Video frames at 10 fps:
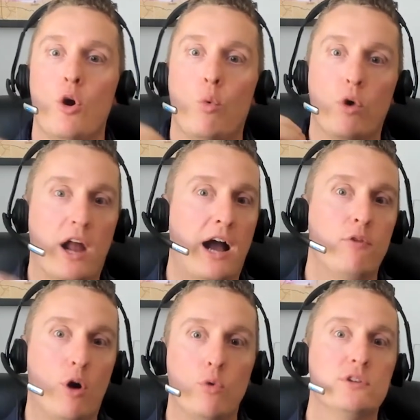what I've
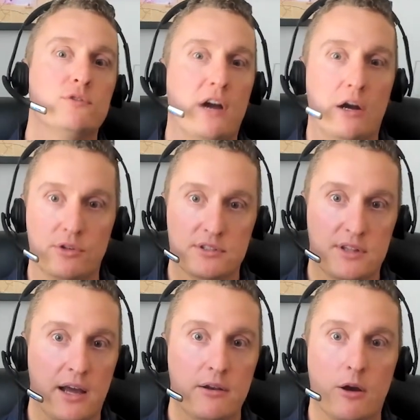always found is
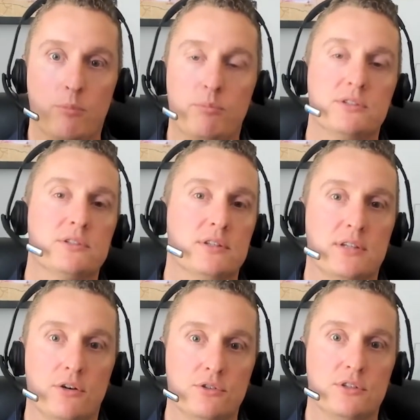that a business
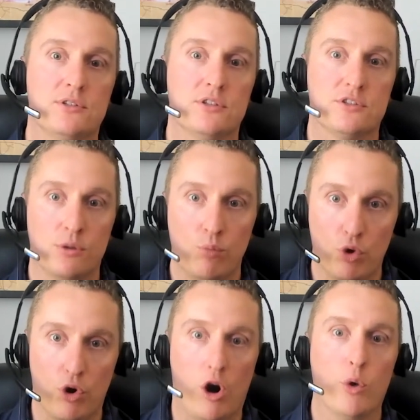intelligence system
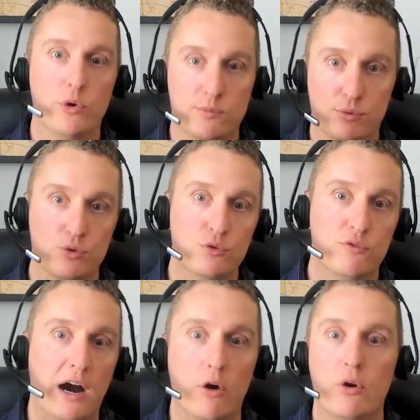will always prove
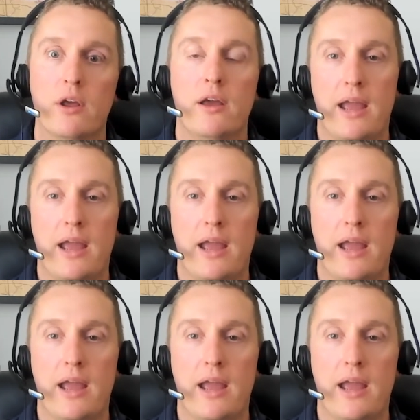out